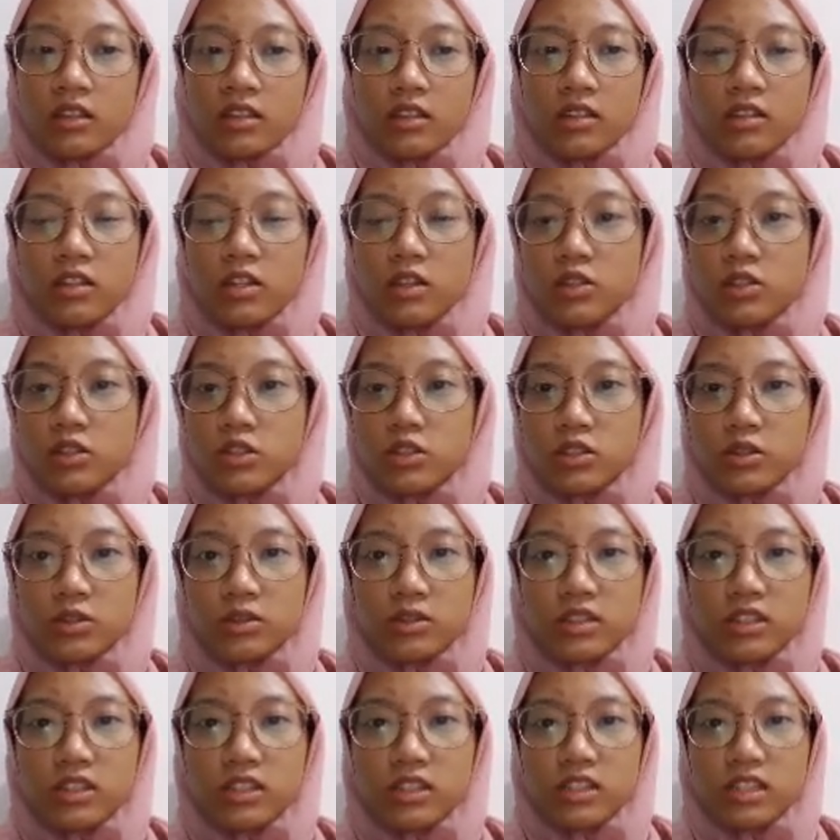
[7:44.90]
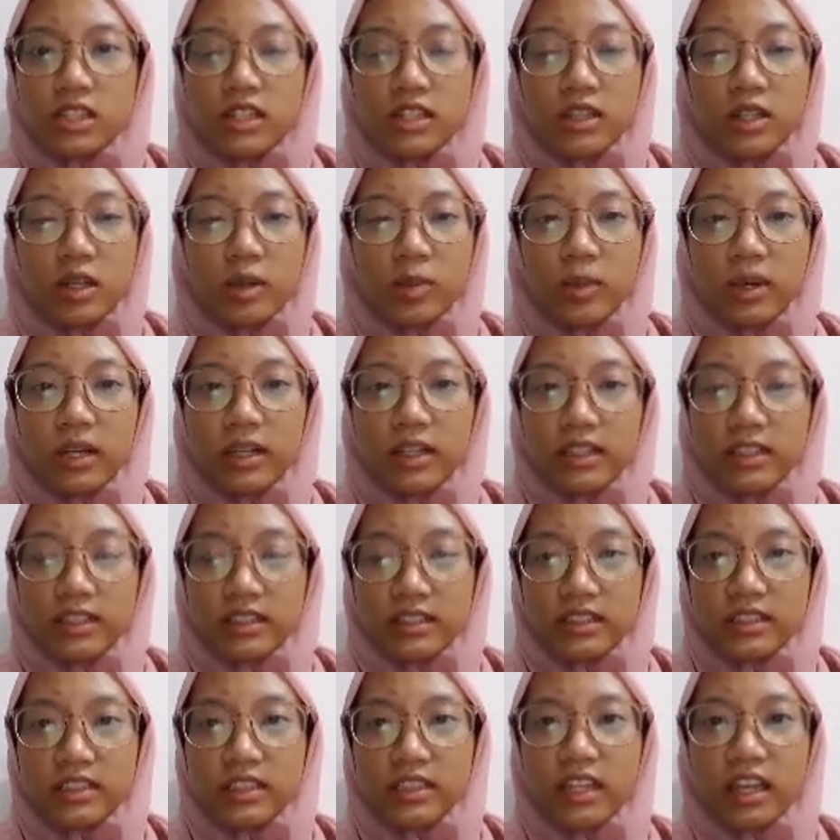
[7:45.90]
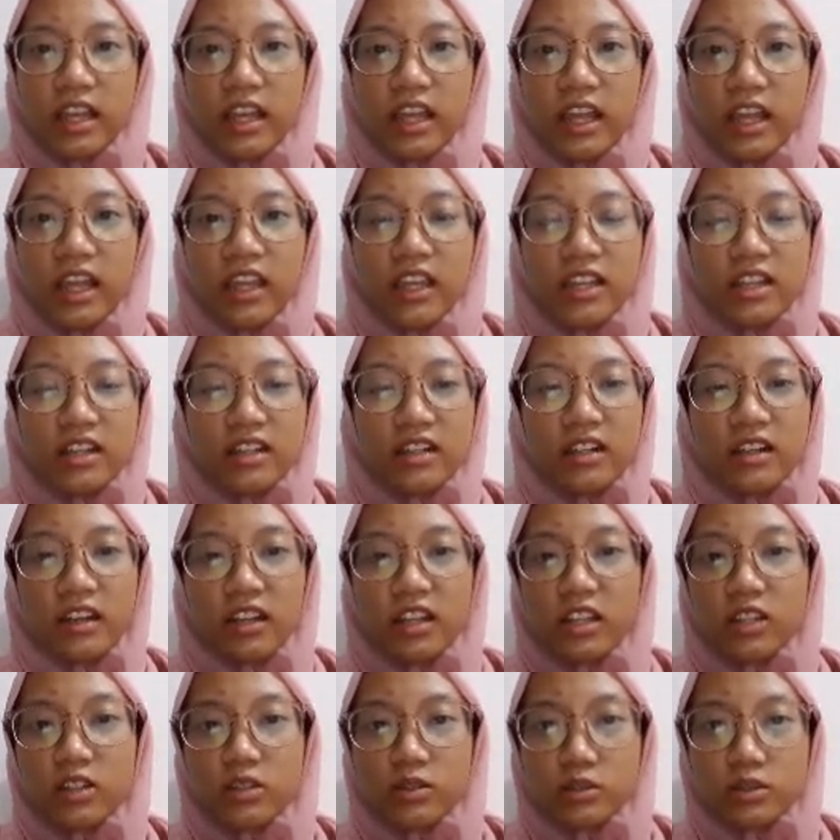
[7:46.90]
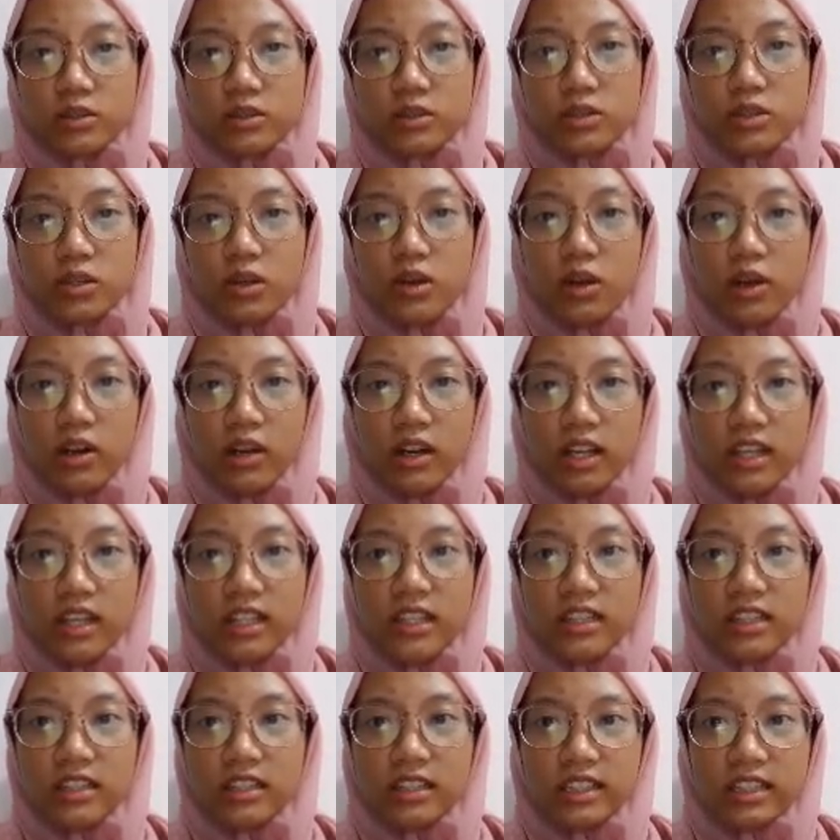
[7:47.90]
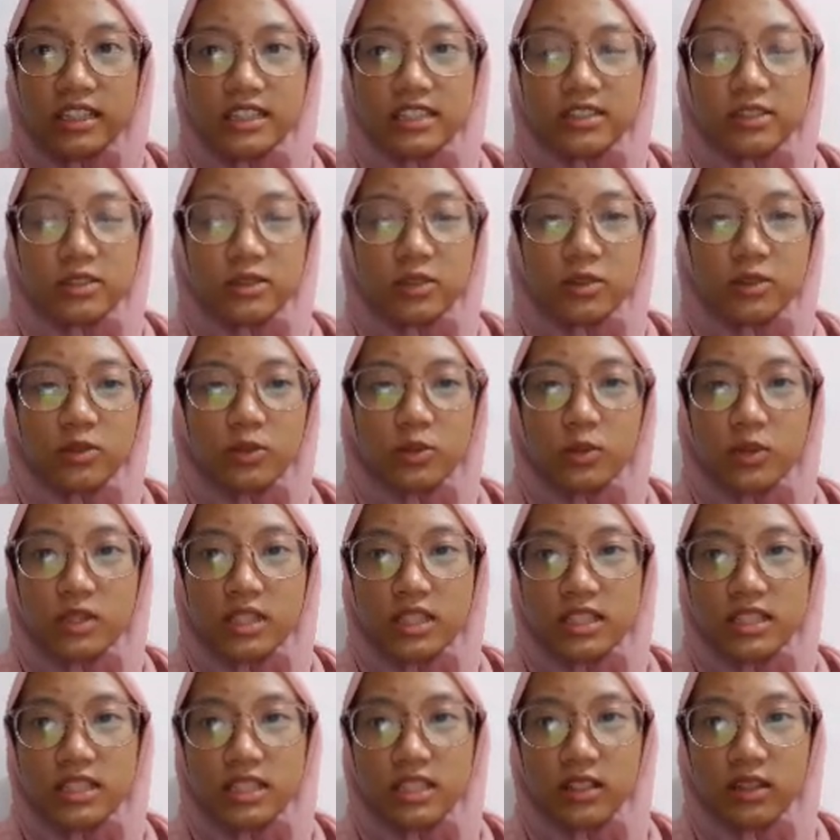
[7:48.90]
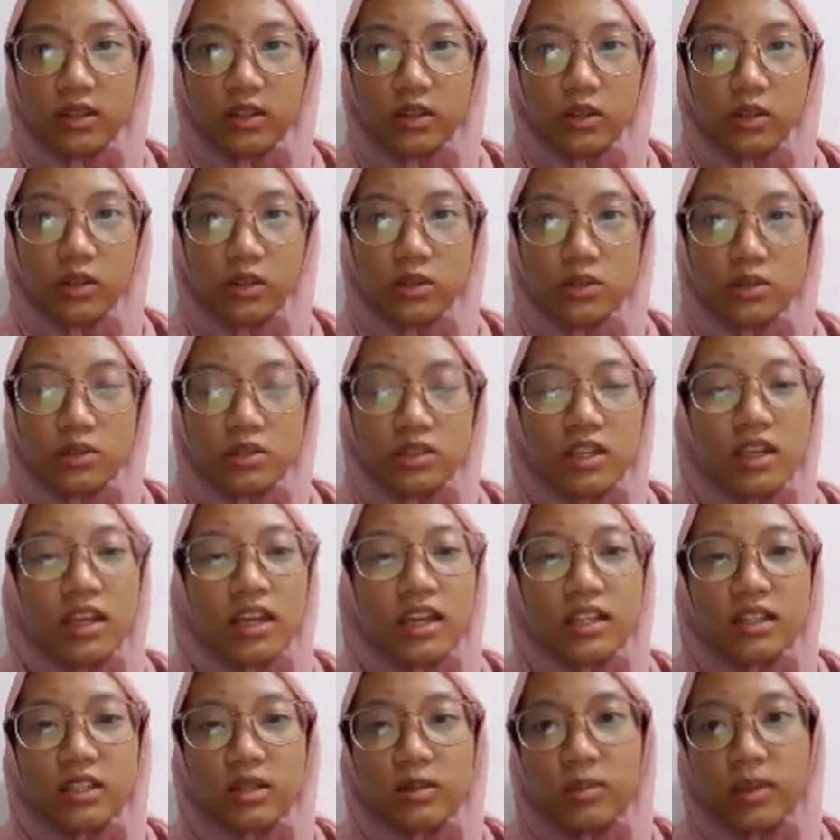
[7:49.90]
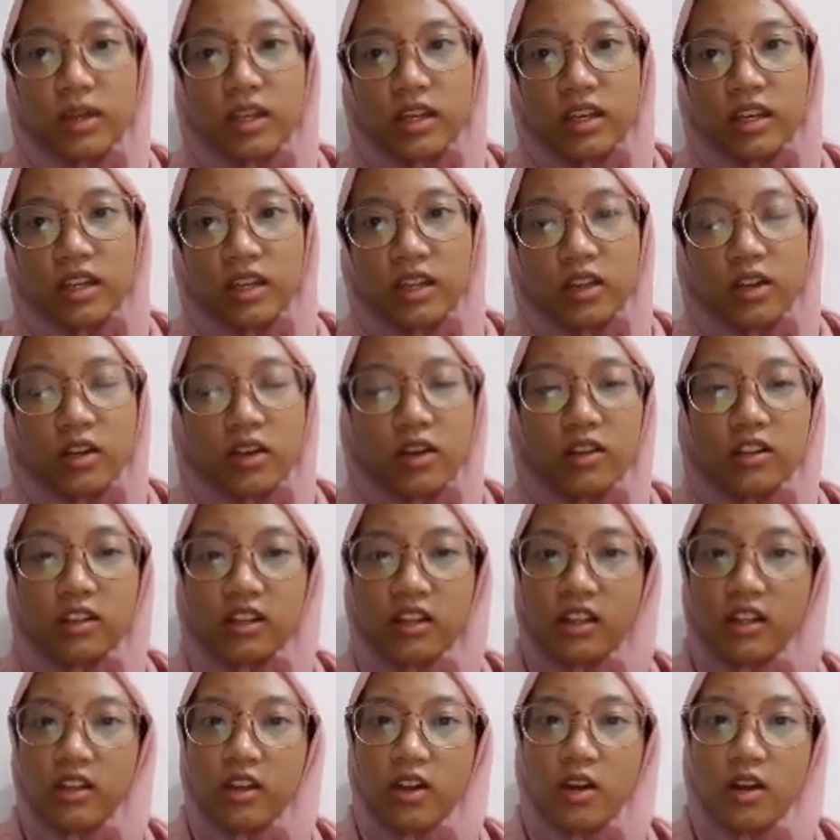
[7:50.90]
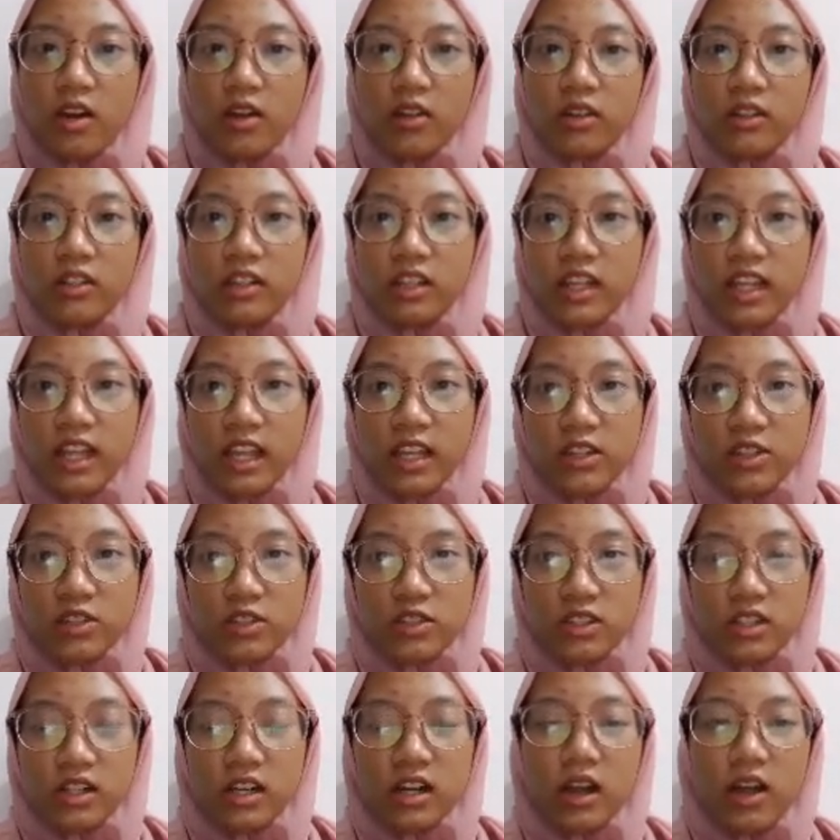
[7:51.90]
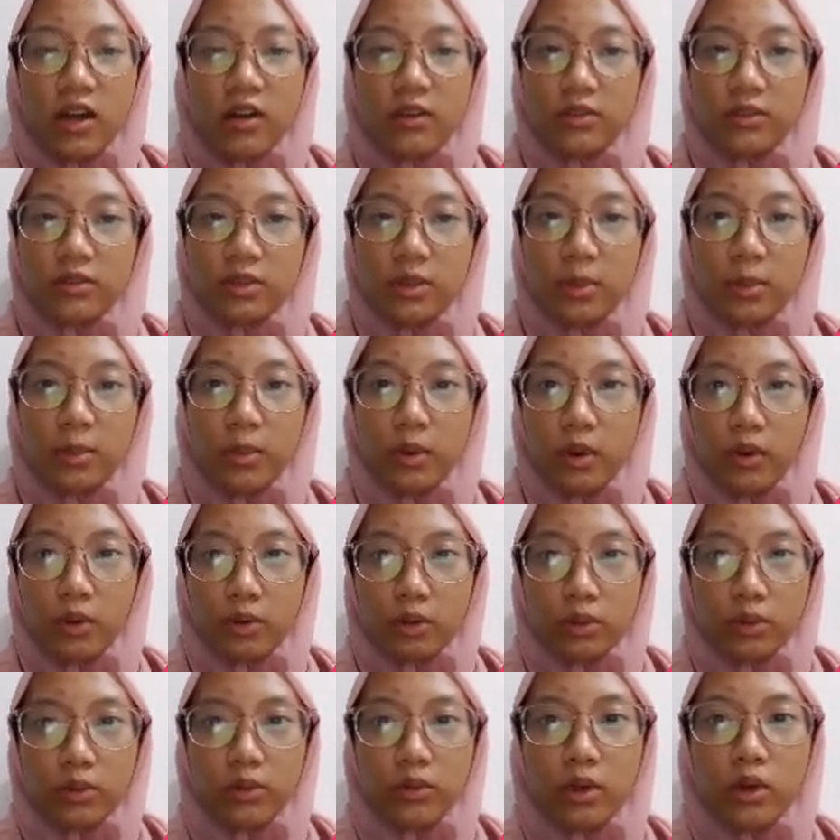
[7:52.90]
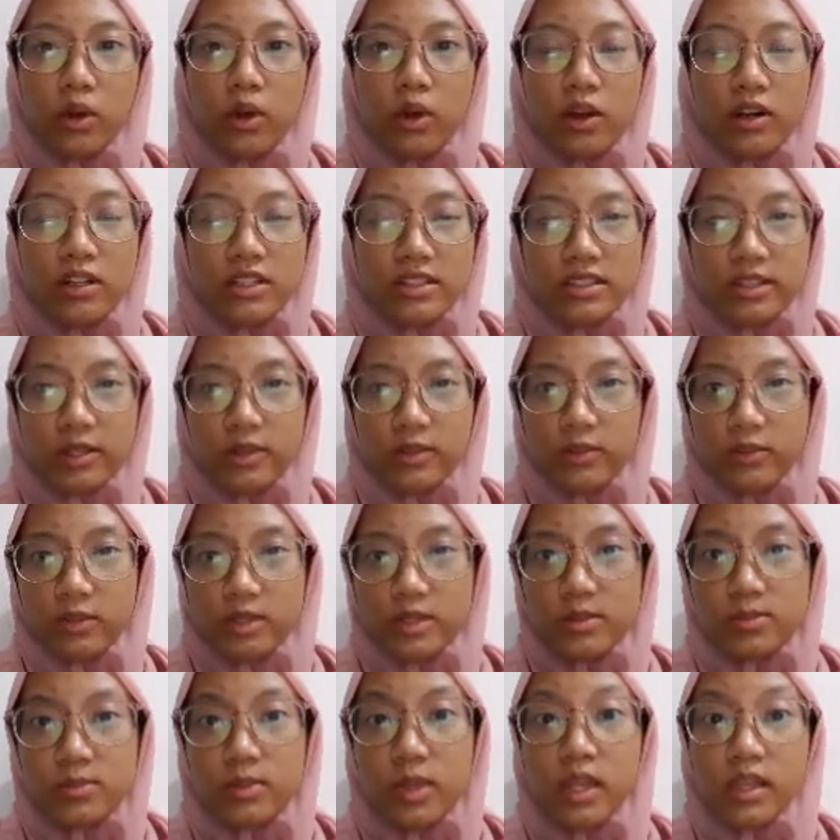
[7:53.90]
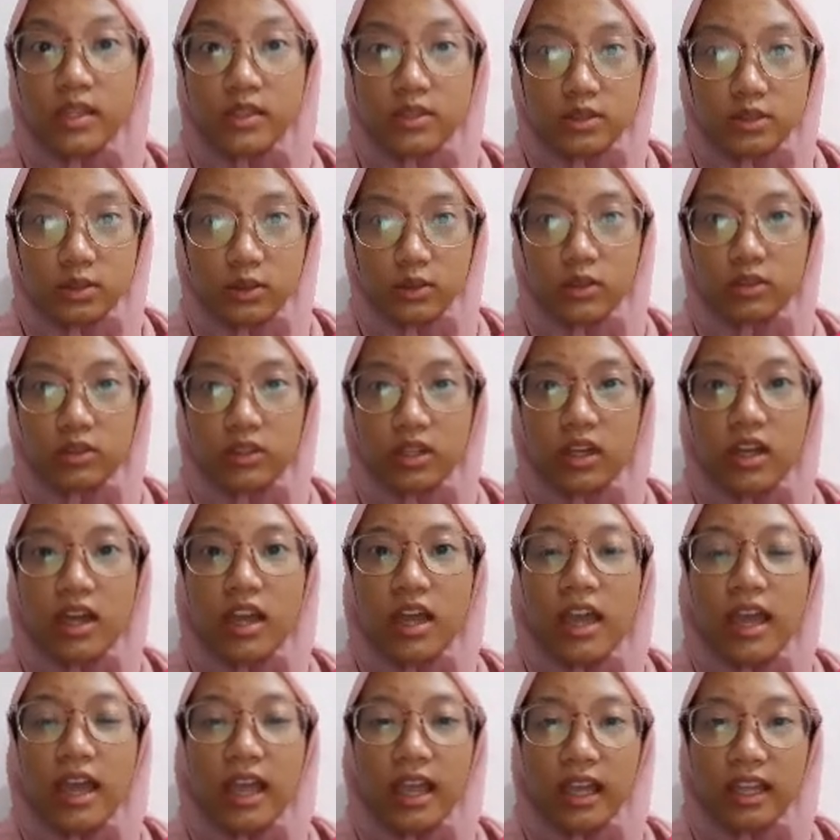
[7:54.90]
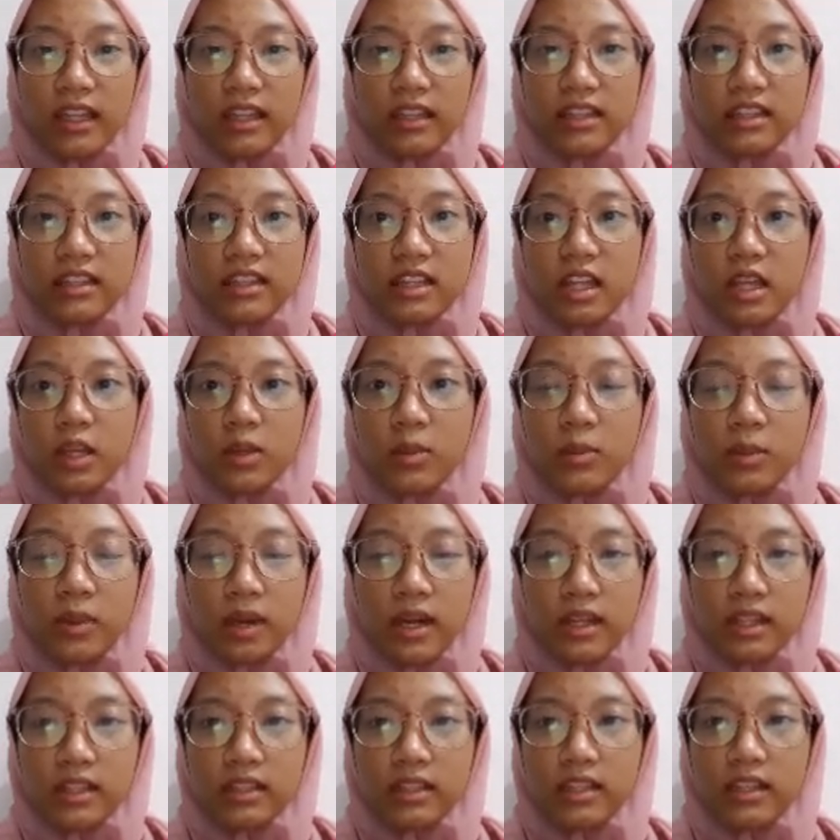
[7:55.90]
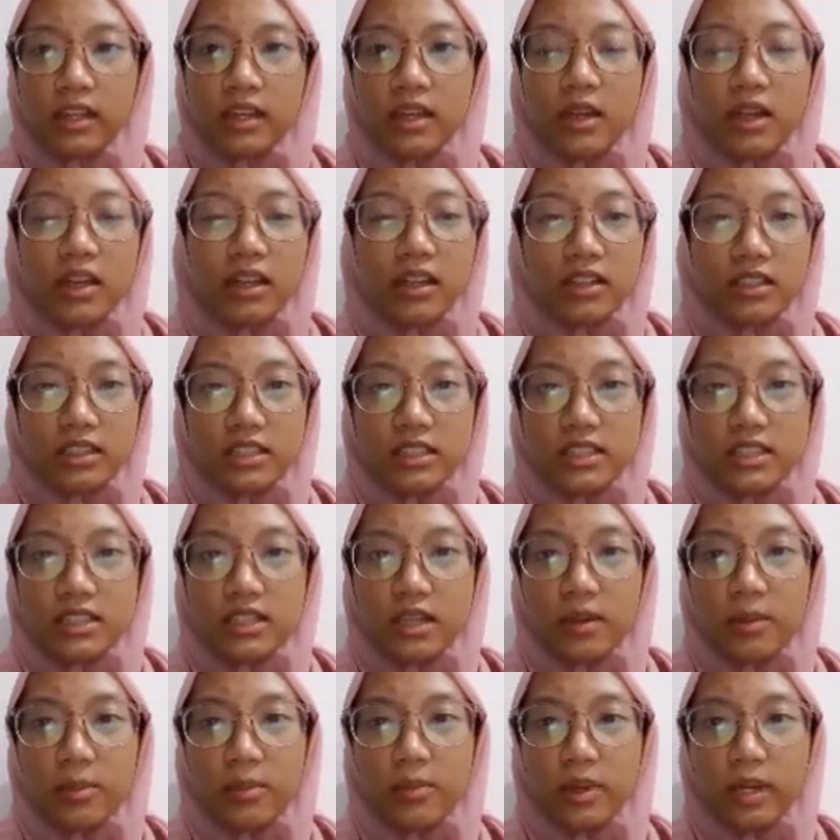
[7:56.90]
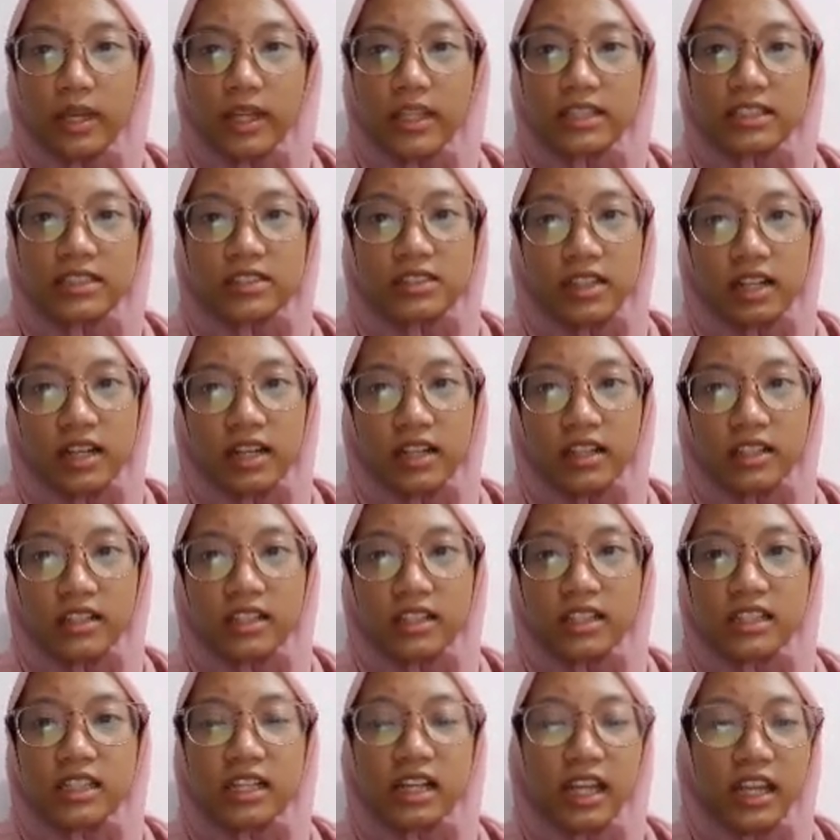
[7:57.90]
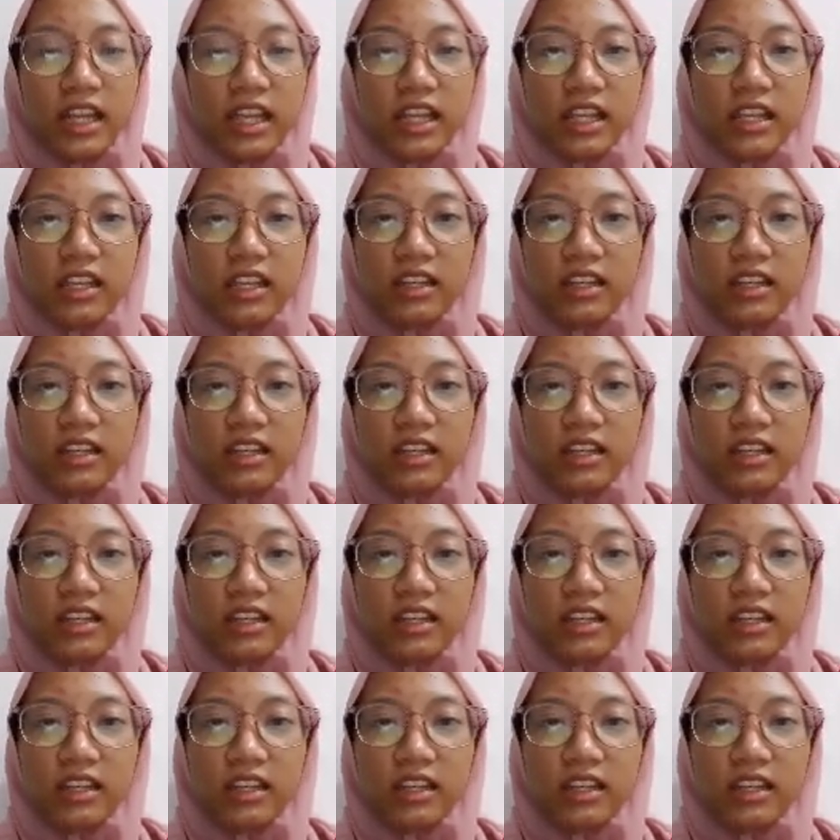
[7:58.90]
Those new digital markets can either reduce or increase switching costs depending on the nature of the product or service being sold, and they might cause some extra delay in